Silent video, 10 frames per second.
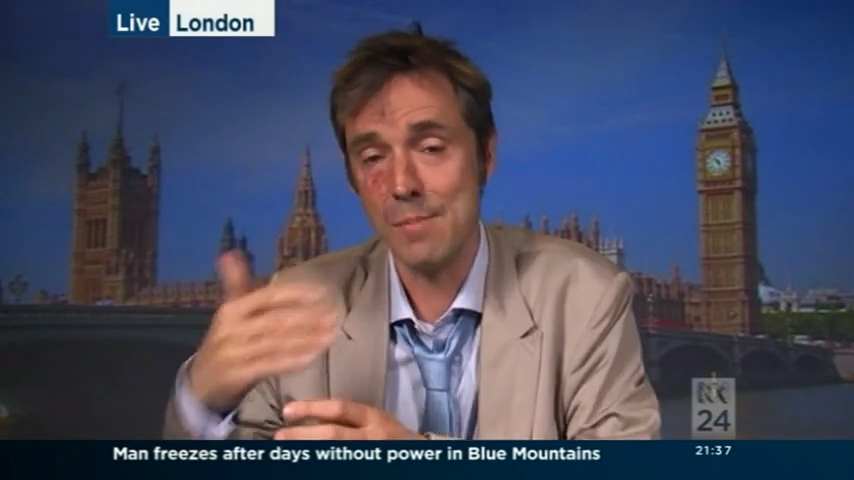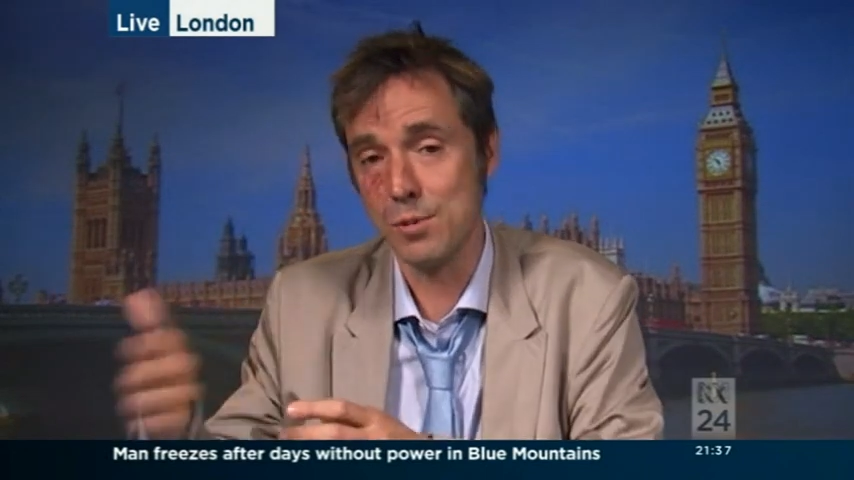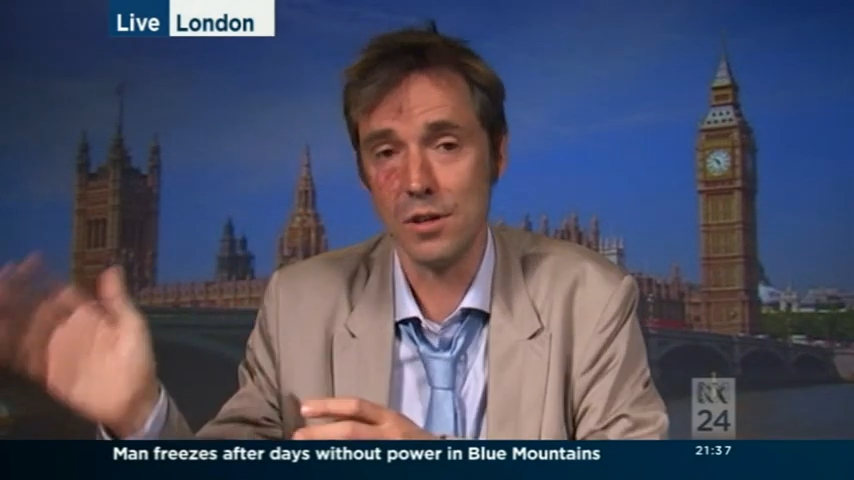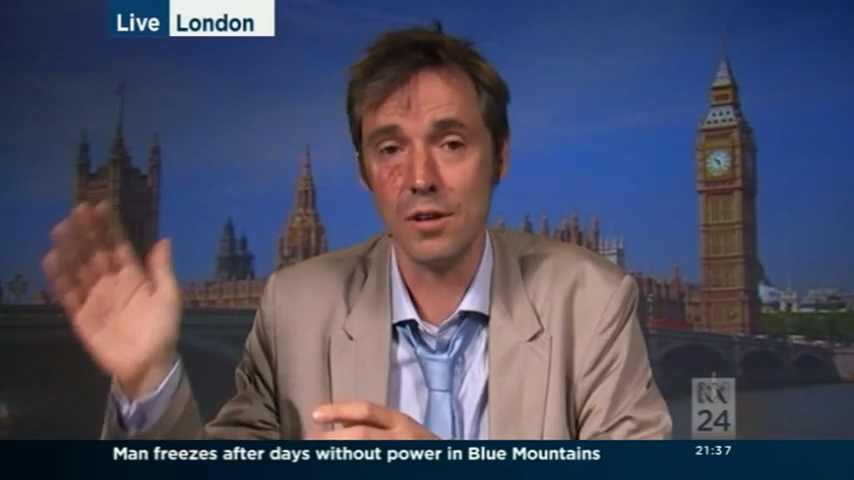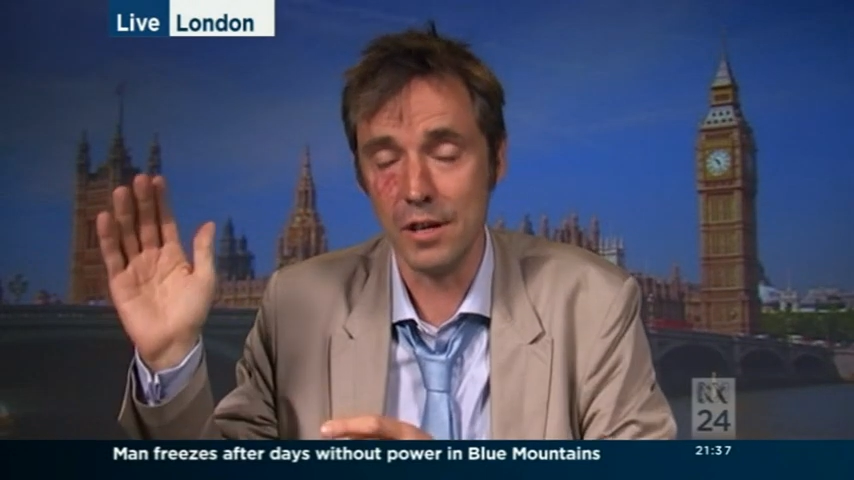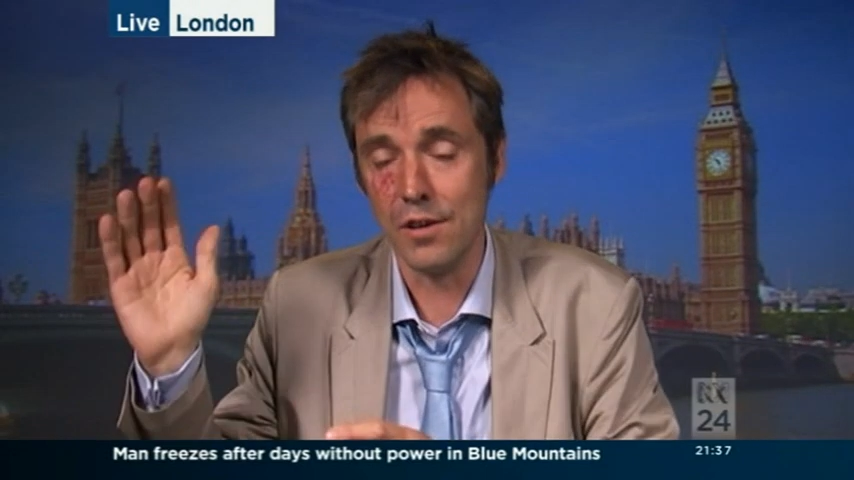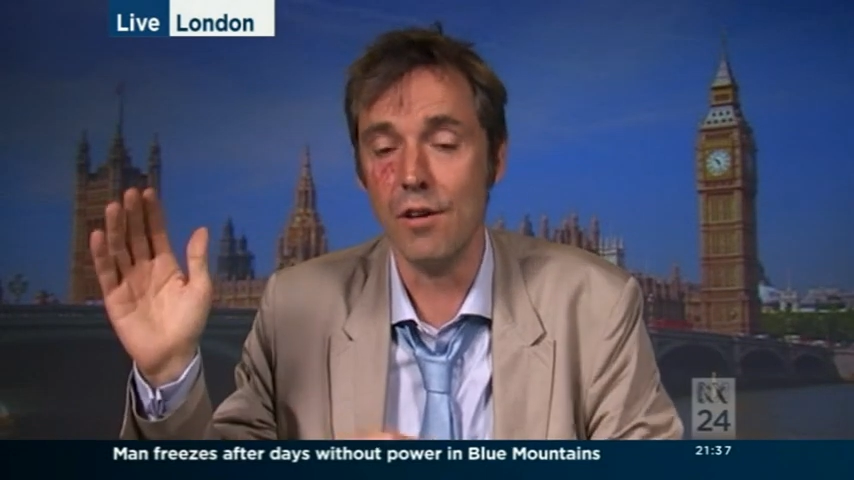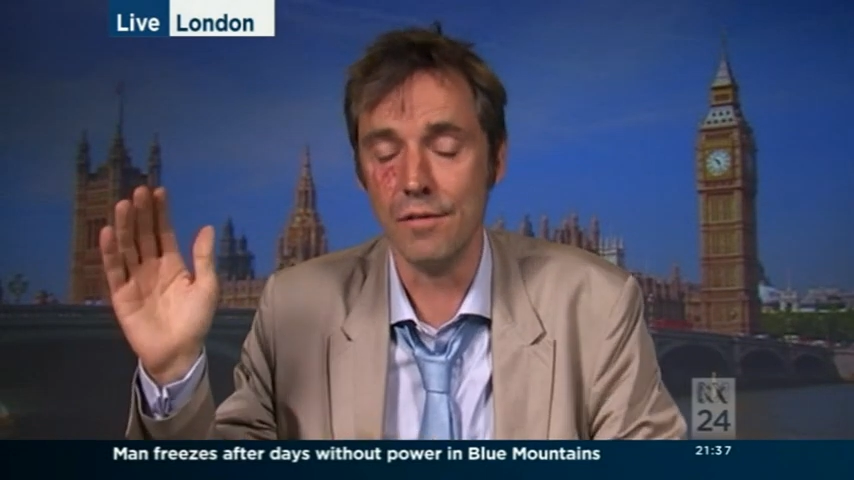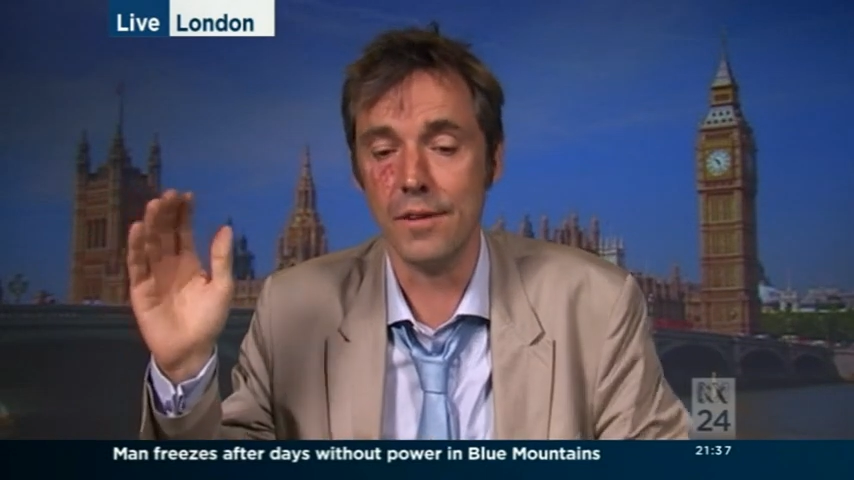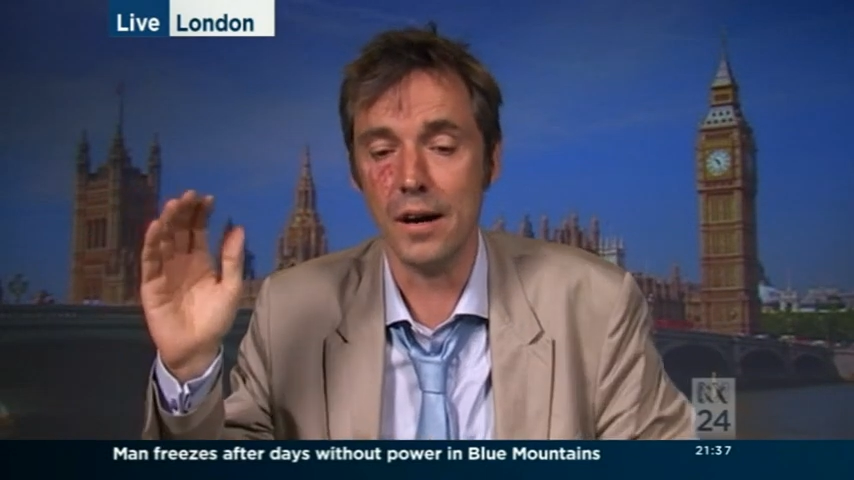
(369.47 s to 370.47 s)
absolutely
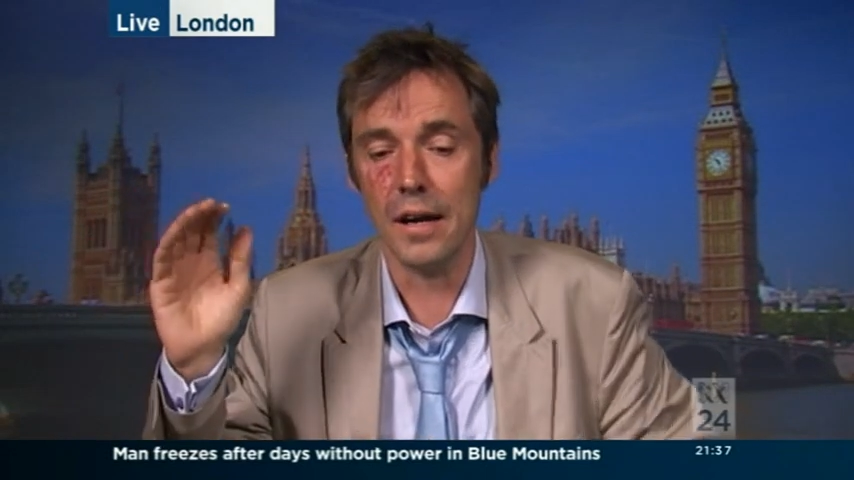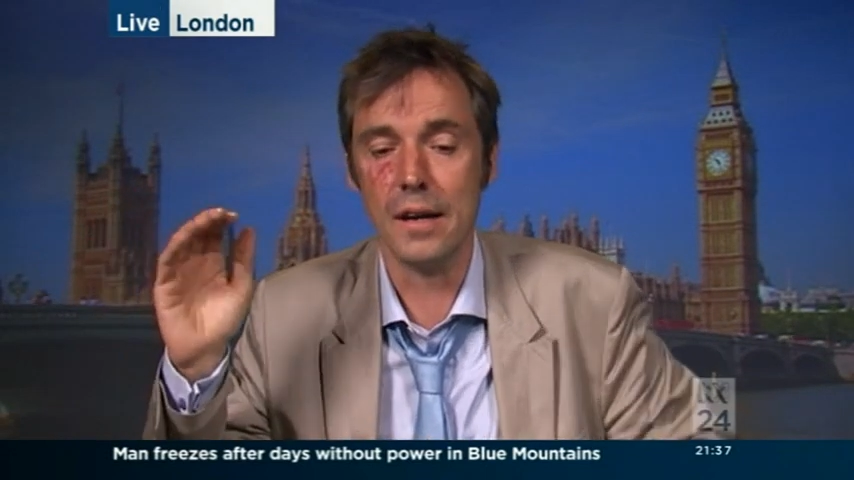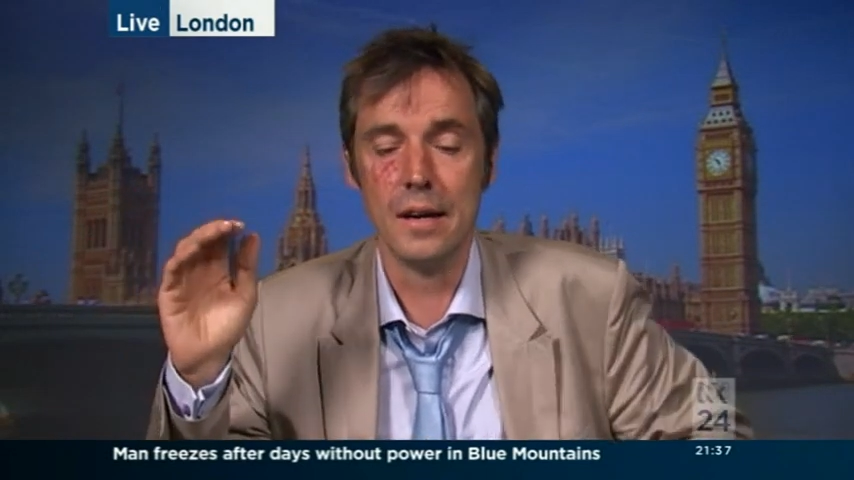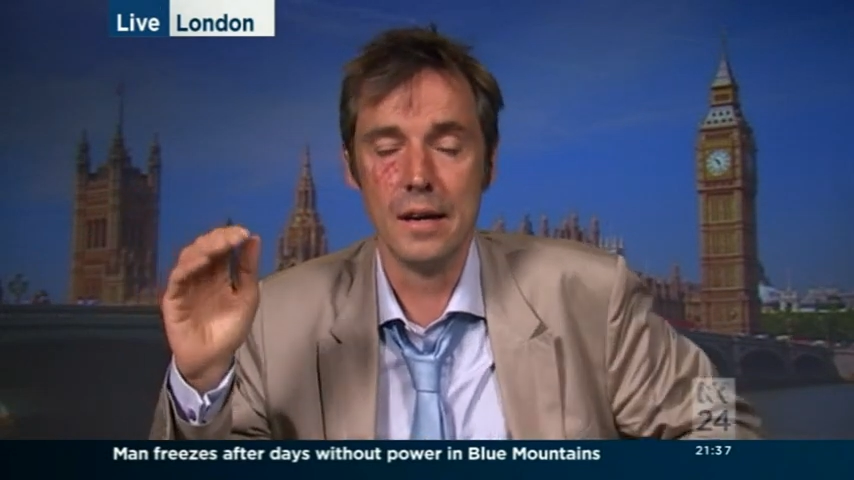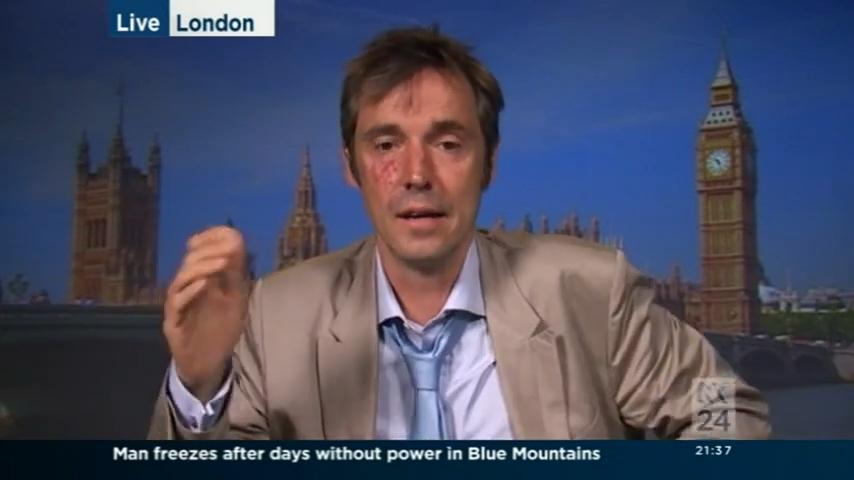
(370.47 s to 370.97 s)
not fine,